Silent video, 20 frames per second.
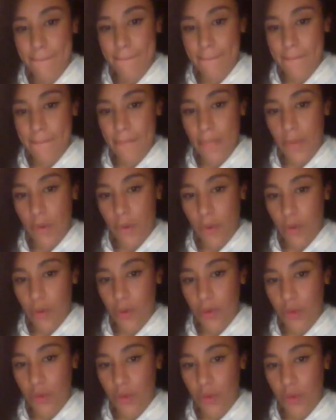no,
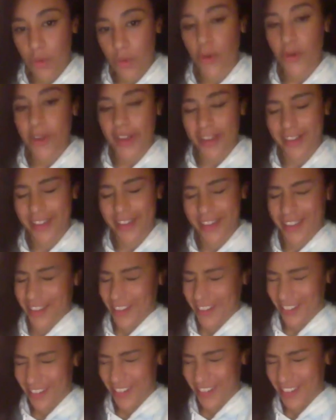I
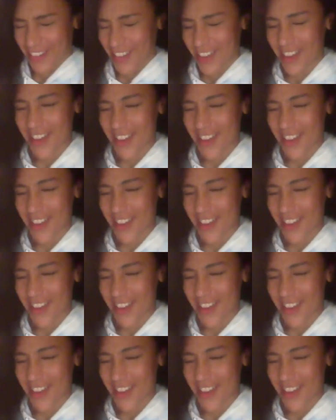don't think so.